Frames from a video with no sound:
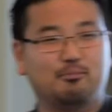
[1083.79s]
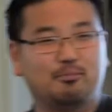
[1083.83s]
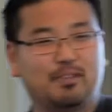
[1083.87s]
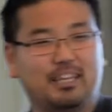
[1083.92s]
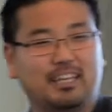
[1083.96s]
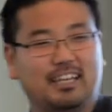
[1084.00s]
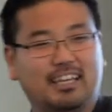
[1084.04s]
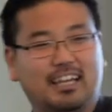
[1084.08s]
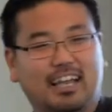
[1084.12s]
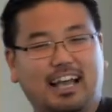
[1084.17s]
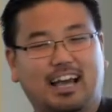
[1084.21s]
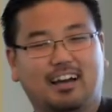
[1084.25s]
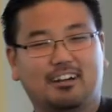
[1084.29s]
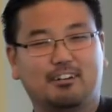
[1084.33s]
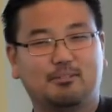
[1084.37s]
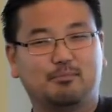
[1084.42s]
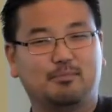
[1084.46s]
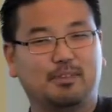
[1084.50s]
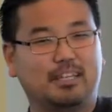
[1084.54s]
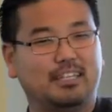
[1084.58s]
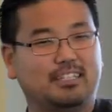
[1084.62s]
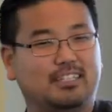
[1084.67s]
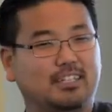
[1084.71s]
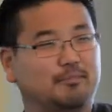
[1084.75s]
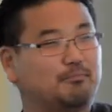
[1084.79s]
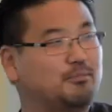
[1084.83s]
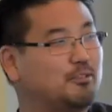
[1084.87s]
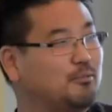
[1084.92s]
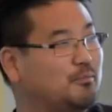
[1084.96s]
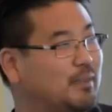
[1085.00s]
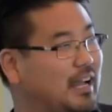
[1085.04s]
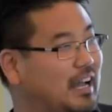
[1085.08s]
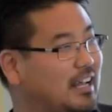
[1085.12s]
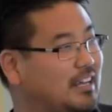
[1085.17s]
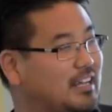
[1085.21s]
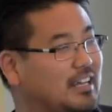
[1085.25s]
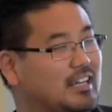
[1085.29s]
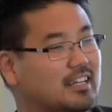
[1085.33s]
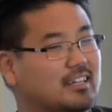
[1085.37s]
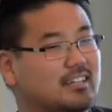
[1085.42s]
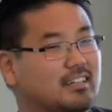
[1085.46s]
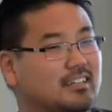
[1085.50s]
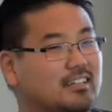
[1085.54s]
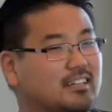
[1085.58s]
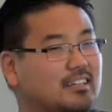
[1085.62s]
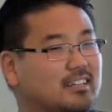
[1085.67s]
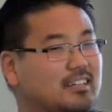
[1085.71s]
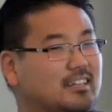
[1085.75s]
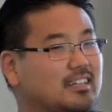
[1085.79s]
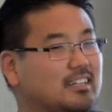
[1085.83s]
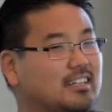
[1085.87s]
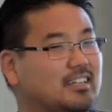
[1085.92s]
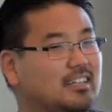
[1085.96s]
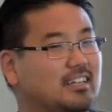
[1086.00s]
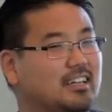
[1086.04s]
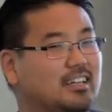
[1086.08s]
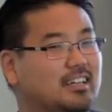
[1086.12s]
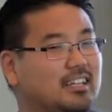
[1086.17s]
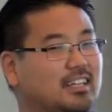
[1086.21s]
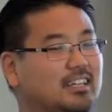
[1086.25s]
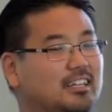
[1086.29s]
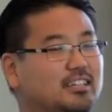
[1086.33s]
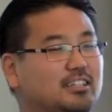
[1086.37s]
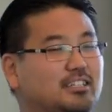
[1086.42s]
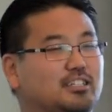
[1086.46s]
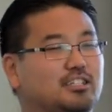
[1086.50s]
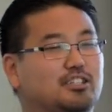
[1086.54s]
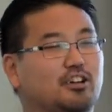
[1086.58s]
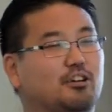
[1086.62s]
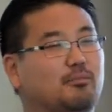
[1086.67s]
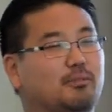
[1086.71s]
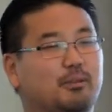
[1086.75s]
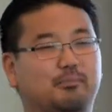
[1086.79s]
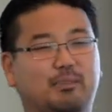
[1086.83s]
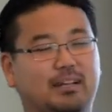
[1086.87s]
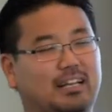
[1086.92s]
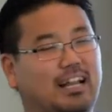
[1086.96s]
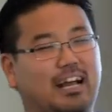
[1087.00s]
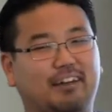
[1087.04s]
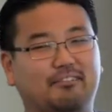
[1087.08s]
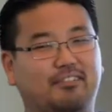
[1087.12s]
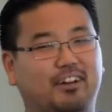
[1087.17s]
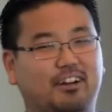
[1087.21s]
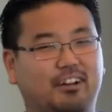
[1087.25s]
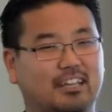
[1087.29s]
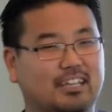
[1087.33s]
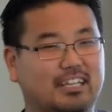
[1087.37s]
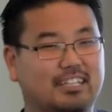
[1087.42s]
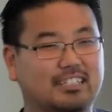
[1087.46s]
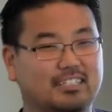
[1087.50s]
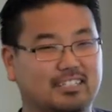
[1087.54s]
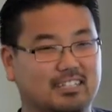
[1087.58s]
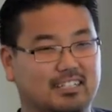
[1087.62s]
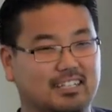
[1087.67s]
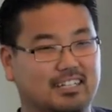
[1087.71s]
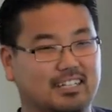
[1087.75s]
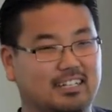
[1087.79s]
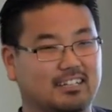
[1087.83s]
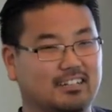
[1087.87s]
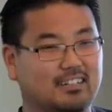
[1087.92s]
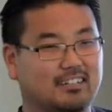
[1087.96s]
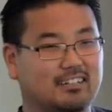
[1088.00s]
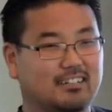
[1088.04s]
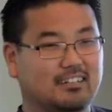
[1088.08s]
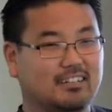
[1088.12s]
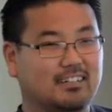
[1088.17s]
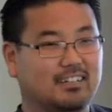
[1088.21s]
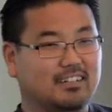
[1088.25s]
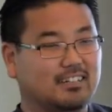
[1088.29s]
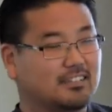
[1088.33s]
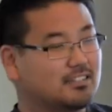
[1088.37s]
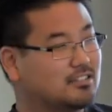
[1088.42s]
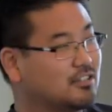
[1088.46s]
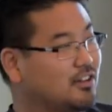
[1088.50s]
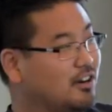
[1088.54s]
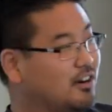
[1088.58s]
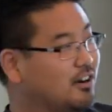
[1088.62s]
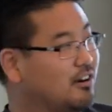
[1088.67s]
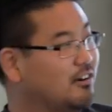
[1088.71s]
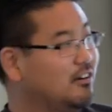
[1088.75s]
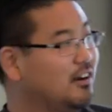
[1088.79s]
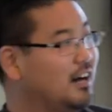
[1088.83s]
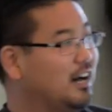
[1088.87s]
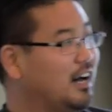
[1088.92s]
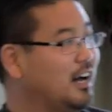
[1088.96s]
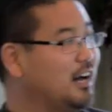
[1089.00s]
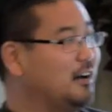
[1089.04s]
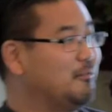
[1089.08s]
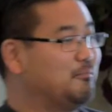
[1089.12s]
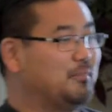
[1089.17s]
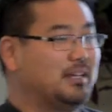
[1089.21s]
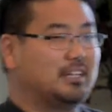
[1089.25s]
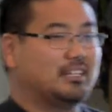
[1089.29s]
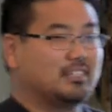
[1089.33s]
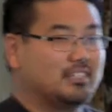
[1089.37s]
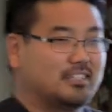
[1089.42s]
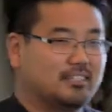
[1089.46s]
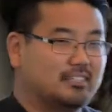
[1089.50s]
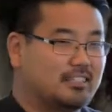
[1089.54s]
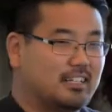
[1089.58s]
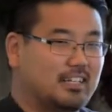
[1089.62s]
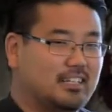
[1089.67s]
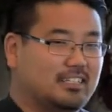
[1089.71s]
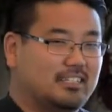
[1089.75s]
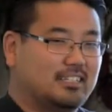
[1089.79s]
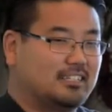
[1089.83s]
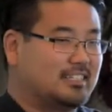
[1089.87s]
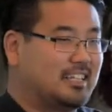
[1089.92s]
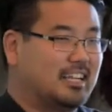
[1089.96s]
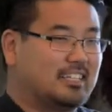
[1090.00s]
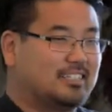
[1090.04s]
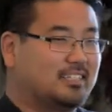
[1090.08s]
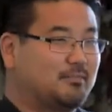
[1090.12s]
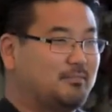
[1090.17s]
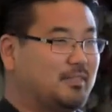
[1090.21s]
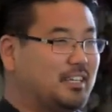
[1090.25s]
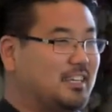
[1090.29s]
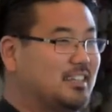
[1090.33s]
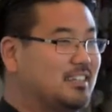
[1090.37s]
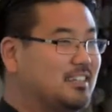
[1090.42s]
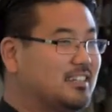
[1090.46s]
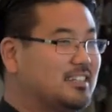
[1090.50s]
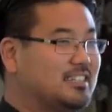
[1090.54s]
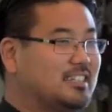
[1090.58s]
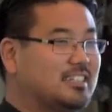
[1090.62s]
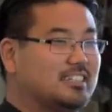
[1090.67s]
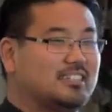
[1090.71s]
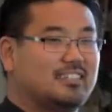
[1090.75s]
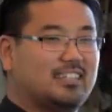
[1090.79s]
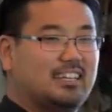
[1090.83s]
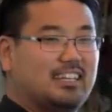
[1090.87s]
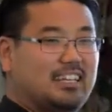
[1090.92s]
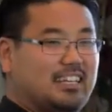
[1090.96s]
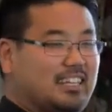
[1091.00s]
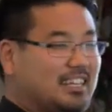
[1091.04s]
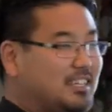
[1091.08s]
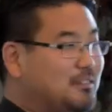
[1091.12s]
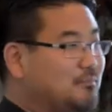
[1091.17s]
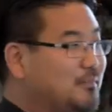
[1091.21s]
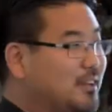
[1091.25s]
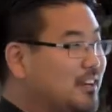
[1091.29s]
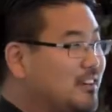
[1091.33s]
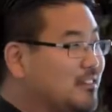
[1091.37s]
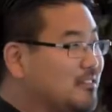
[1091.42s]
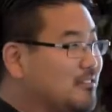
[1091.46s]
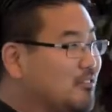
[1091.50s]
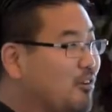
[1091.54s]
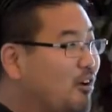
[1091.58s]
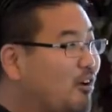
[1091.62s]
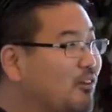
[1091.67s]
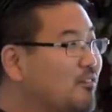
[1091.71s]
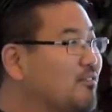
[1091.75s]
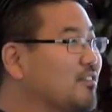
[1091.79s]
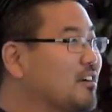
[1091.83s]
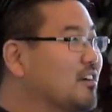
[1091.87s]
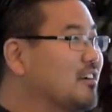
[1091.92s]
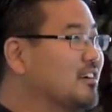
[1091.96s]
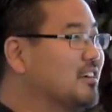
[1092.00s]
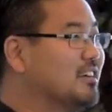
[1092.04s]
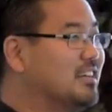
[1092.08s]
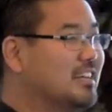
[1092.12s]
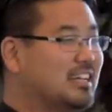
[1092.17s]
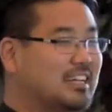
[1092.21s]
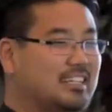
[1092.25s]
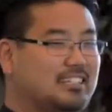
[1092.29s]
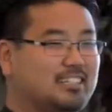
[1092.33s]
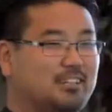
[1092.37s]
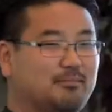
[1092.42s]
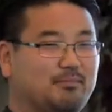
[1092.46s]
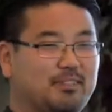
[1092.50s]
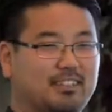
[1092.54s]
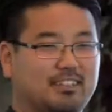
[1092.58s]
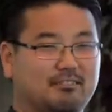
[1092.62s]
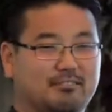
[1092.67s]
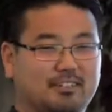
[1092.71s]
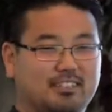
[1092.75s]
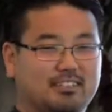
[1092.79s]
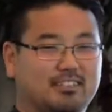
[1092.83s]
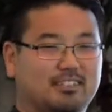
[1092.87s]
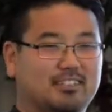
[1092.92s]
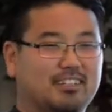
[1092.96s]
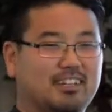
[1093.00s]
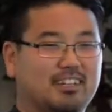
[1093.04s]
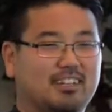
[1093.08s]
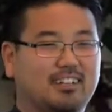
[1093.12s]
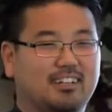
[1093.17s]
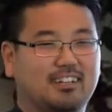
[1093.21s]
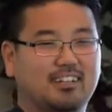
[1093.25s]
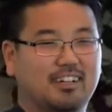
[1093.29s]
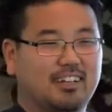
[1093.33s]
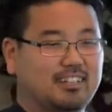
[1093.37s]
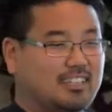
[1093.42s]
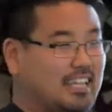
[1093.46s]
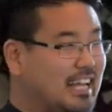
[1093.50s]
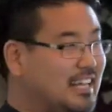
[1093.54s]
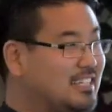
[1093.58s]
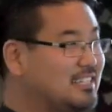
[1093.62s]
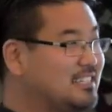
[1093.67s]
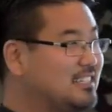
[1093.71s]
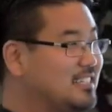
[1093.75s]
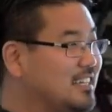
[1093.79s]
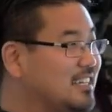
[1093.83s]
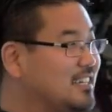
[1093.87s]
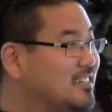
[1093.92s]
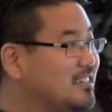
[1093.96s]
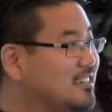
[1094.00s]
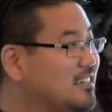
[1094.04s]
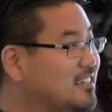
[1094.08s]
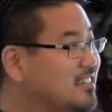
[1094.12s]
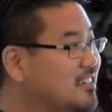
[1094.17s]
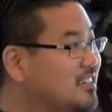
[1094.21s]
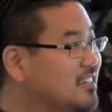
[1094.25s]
me how to be diplomatic. He could show me, but not very easily. So because it's not something you could just email over. It's something where it's tested.